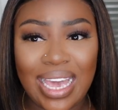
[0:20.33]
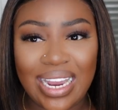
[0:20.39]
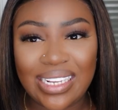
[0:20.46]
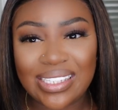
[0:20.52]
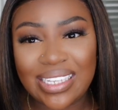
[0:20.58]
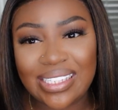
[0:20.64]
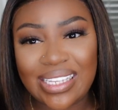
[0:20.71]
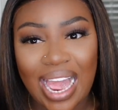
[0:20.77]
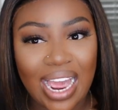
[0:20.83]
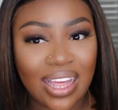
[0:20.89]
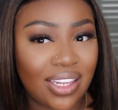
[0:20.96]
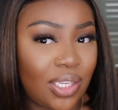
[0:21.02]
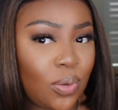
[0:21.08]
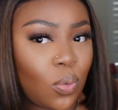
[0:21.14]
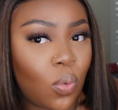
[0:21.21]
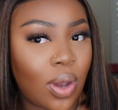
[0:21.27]
That is
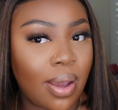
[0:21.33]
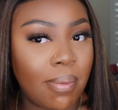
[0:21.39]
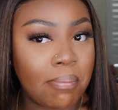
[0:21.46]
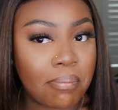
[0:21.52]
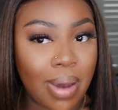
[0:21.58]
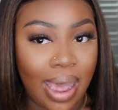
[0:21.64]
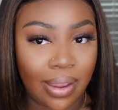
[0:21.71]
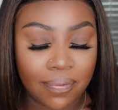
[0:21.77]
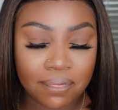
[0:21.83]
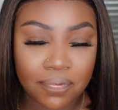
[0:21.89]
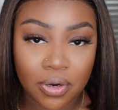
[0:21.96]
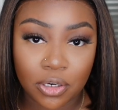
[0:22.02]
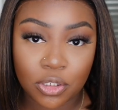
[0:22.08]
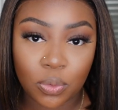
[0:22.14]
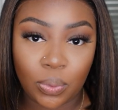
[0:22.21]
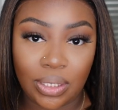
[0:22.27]
exactly what my
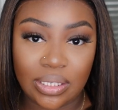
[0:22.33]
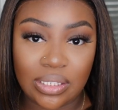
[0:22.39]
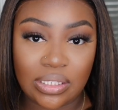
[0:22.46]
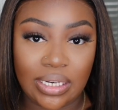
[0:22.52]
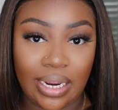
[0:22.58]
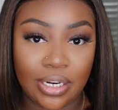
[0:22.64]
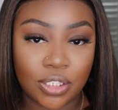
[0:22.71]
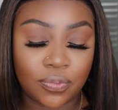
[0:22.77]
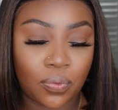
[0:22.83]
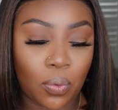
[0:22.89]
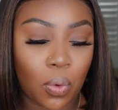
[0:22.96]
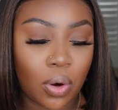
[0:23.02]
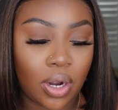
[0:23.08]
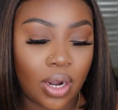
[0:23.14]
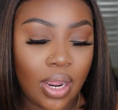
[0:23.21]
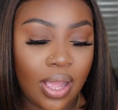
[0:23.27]
first wig stands
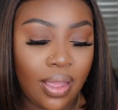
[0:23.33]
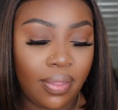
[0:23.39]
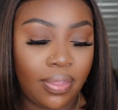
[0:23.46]
for.